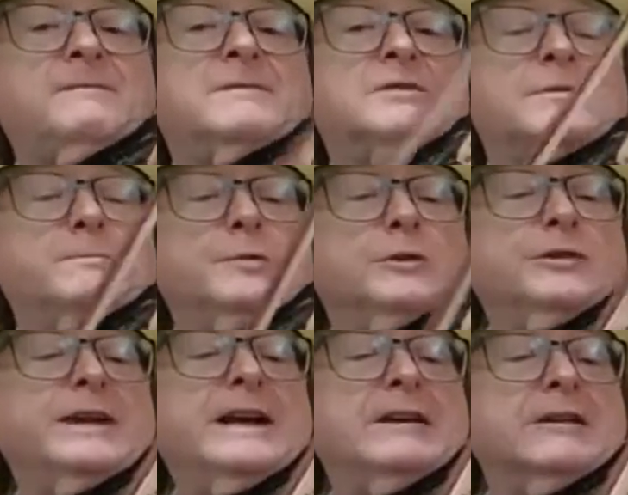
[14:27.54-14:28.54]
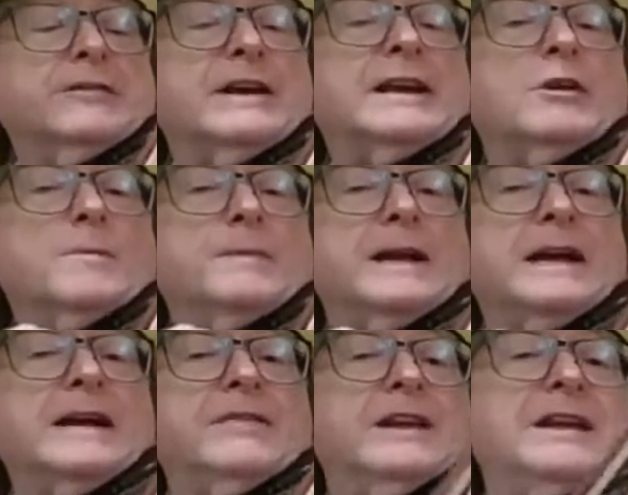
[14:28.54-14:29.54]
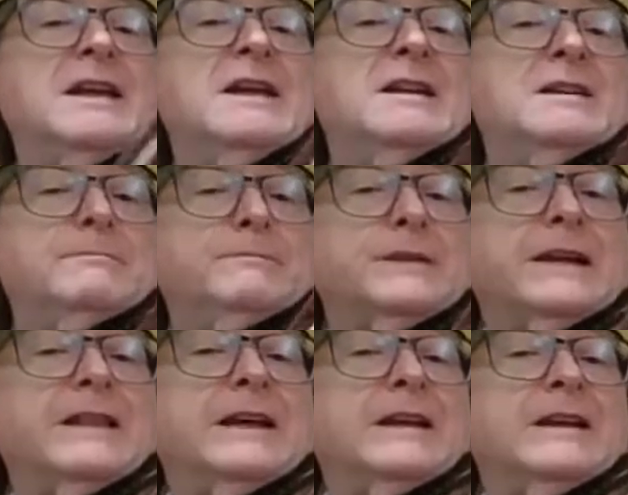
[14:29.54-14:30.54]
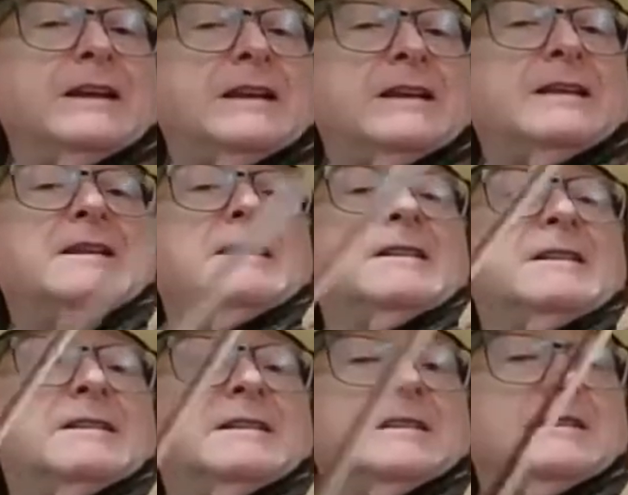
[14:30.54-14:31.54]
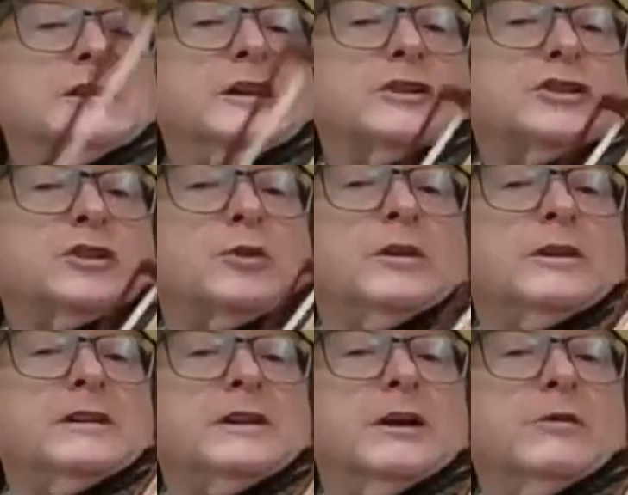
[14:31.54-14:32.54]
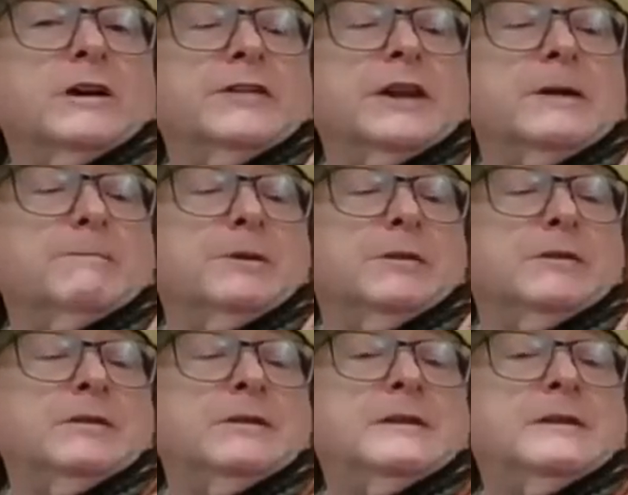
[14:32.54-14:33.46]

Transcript: So pull down on that open A and then play that little short note on the up bow.